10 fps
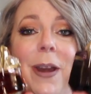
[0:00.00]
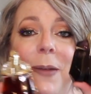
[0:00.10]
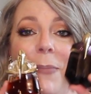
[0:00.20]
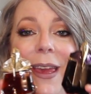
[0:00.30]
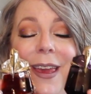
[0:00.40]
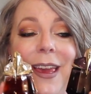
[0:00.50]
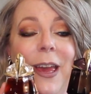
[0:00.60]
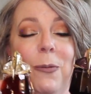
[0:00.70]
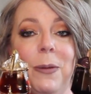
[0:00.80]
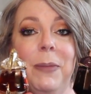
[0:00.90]
would it be?
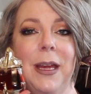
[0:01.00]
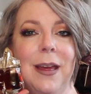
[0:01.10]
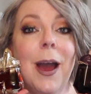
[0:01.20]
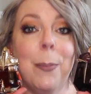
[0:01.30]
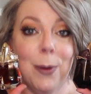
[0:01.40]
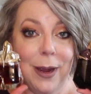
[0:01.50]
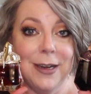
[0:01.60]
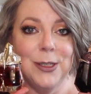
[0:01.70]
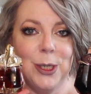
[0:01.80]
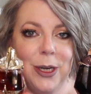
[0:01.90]
It would be a
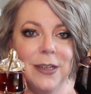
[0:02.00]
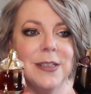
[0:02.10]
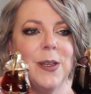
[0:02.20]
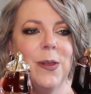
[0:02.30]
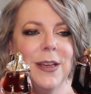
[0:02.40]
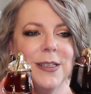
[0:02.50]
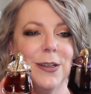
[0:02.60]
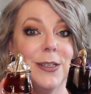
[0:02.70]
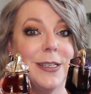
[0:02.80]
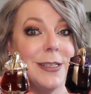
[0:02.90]
predator. So these
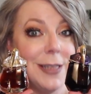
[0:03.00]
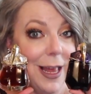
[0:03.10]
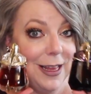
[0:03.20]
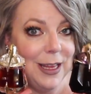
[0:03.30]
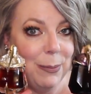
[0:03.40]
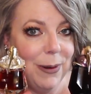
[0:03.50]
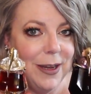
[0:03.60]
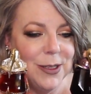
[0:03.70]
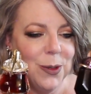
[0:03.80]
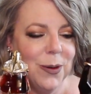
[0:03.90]
are slightly
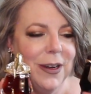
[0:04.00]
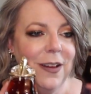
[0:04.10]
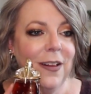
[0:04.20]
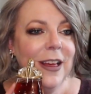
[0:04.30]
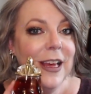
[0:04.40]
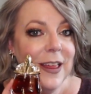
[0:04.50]
predatorial.